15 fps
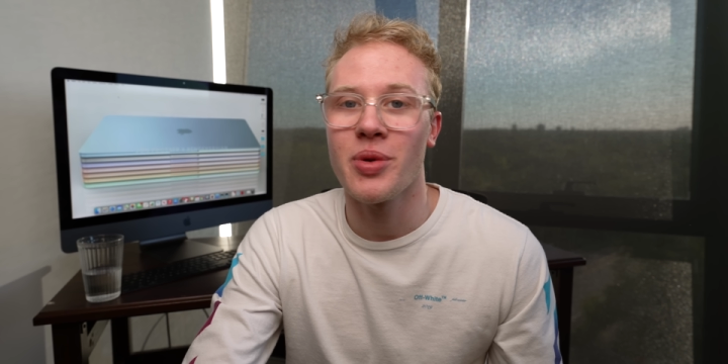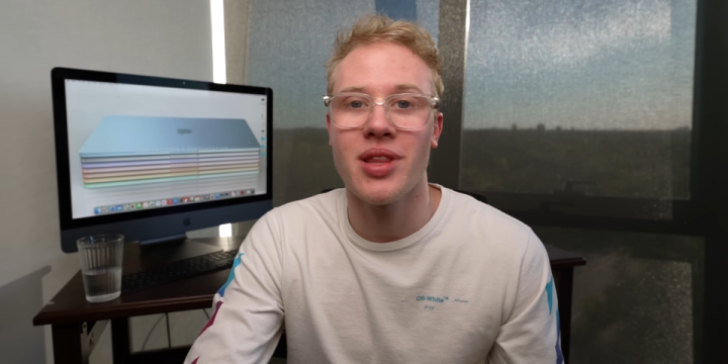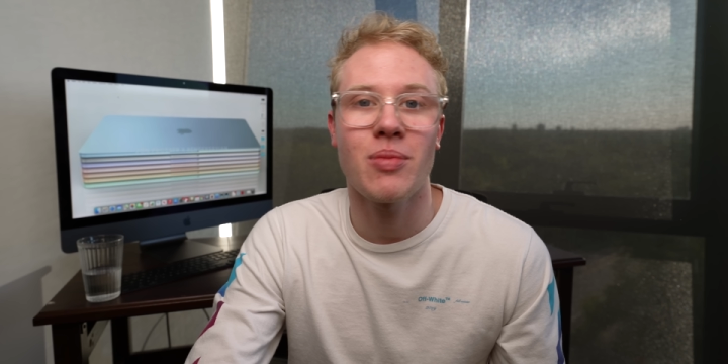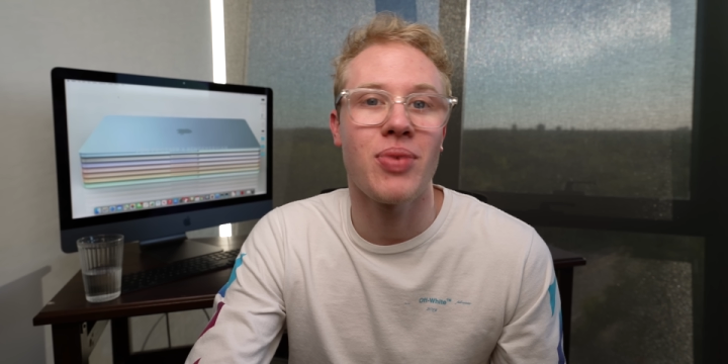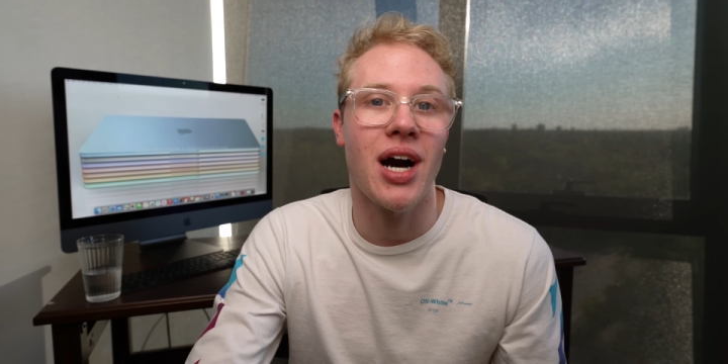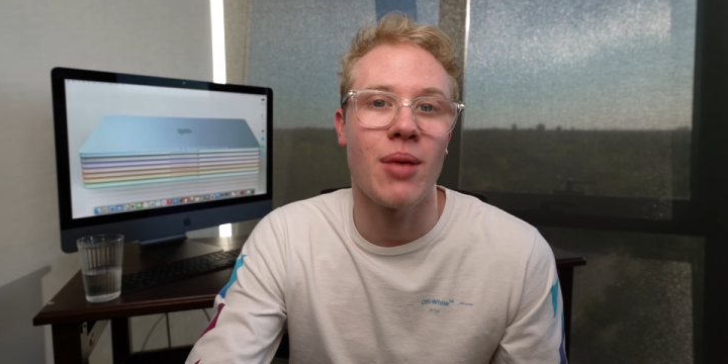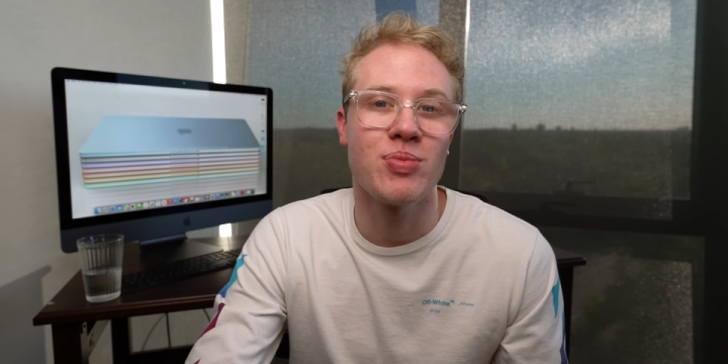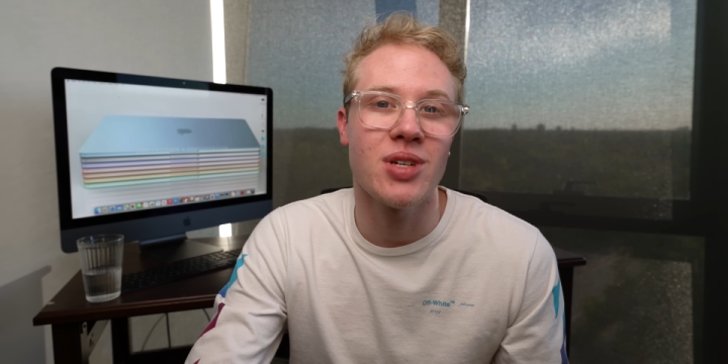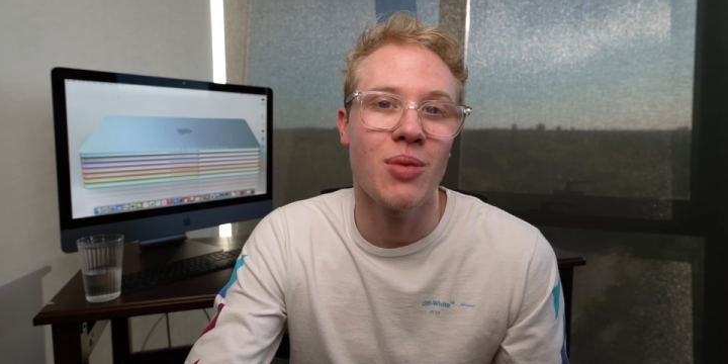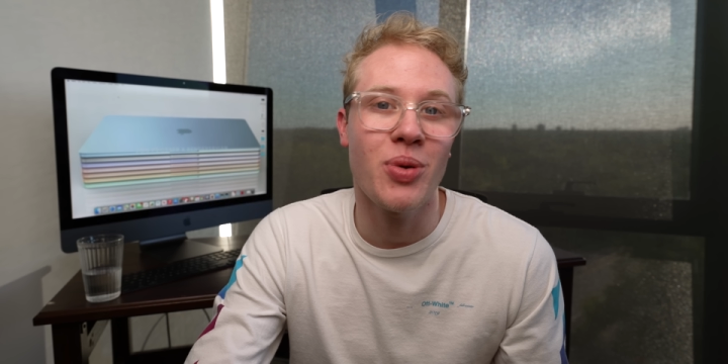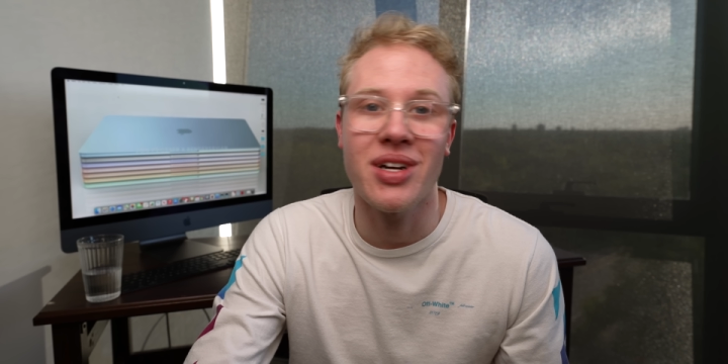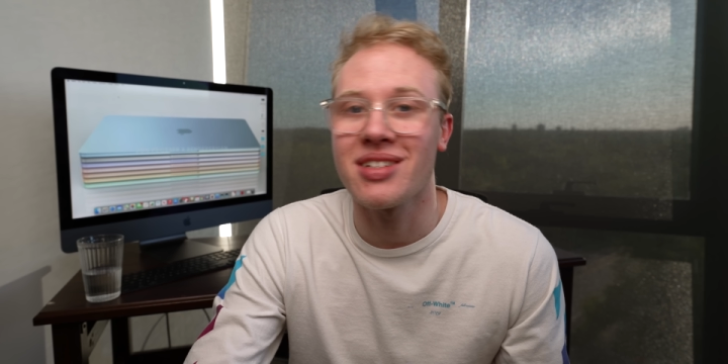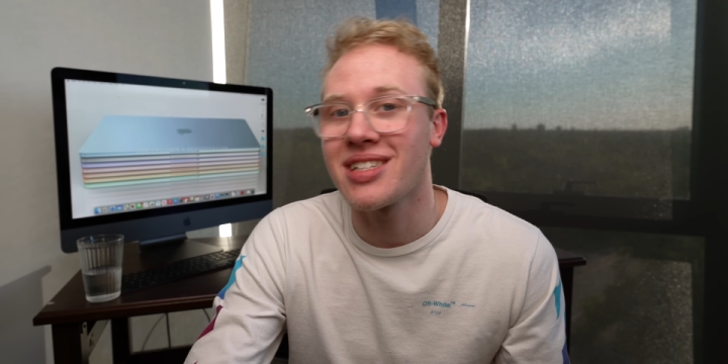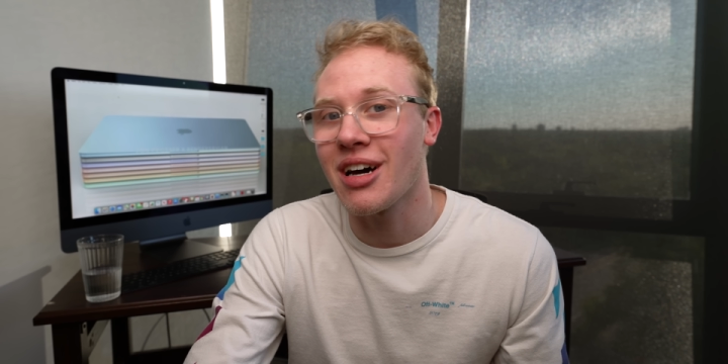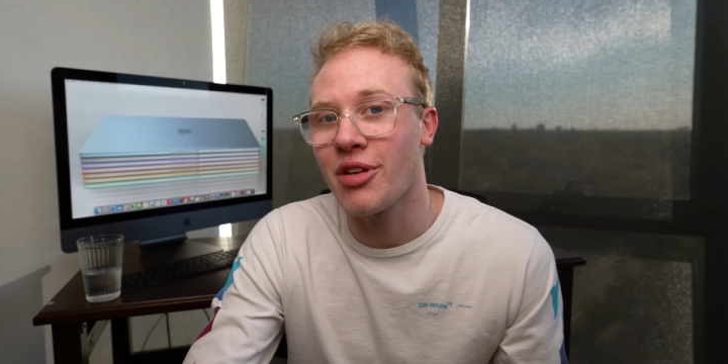that popped up
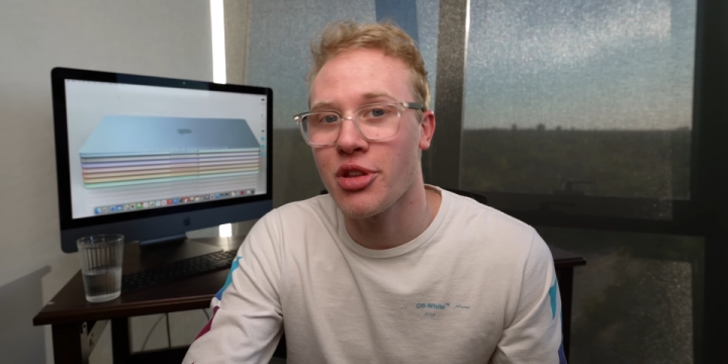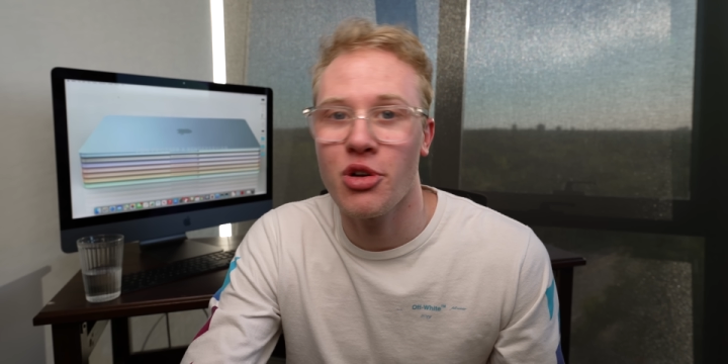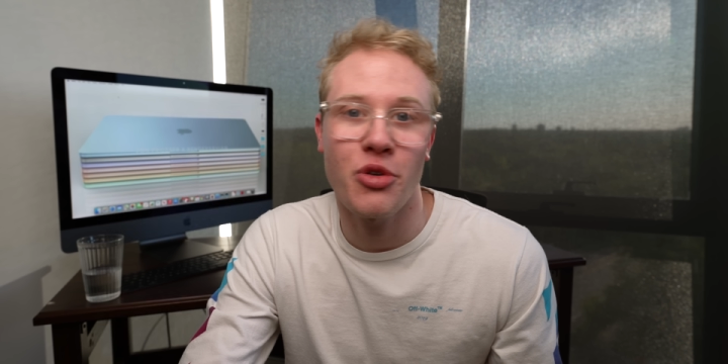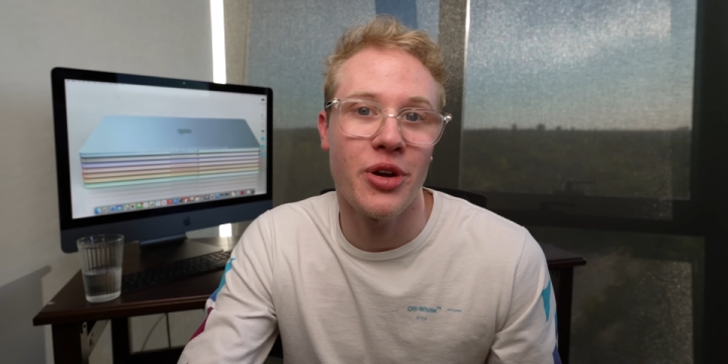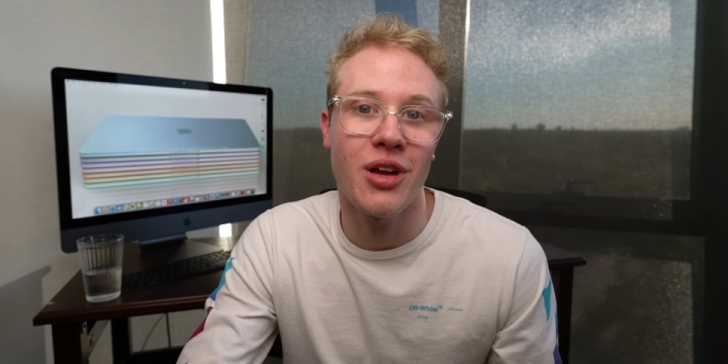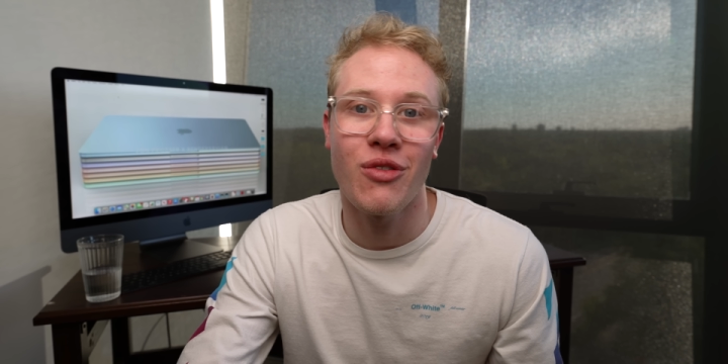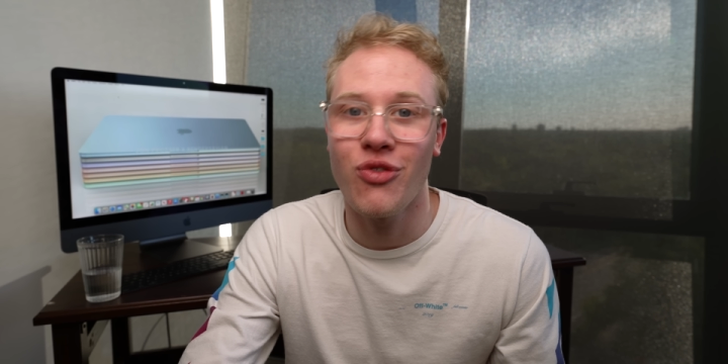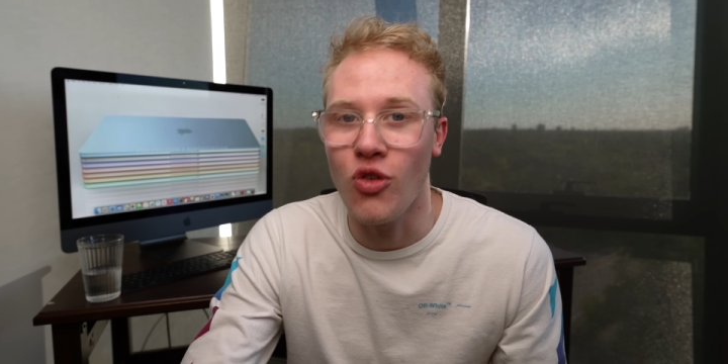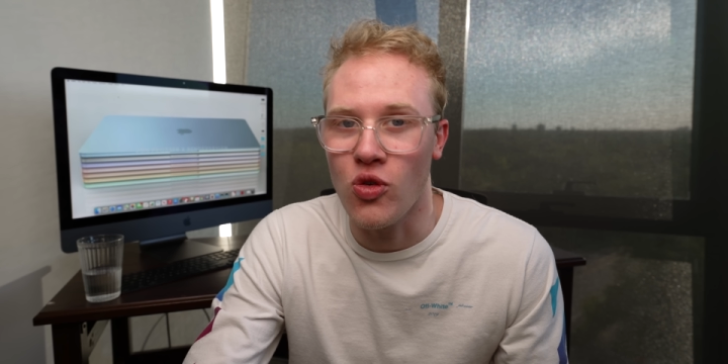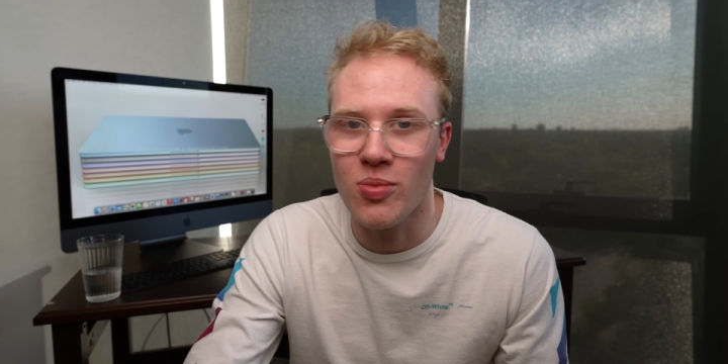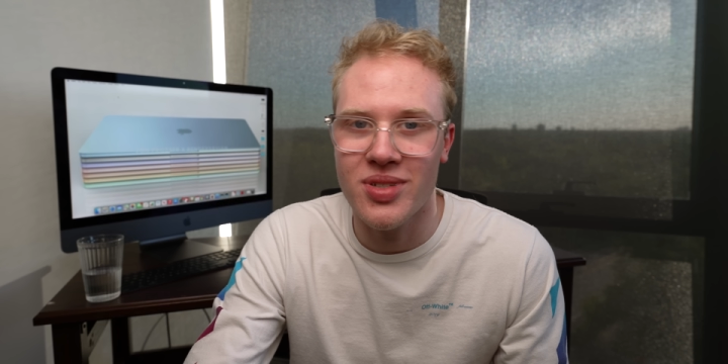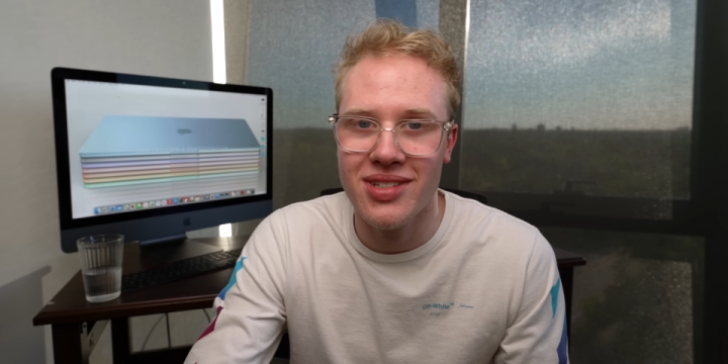on a South Korean forum